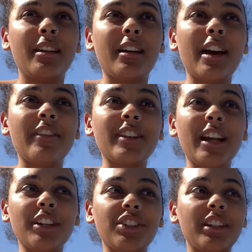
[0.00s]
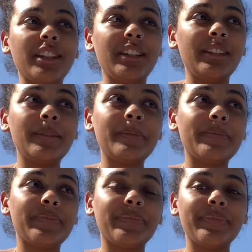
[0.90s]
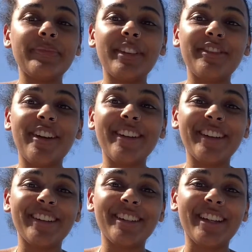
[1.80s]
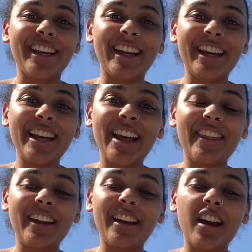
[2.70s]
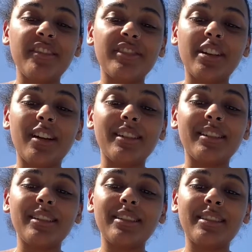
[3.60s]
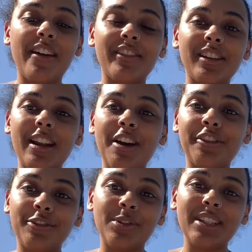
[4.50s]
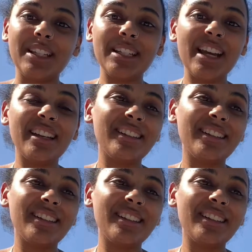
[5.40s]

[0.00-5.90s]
I haven't actually been very good at doing it. I think I've done 7 out of 14 days.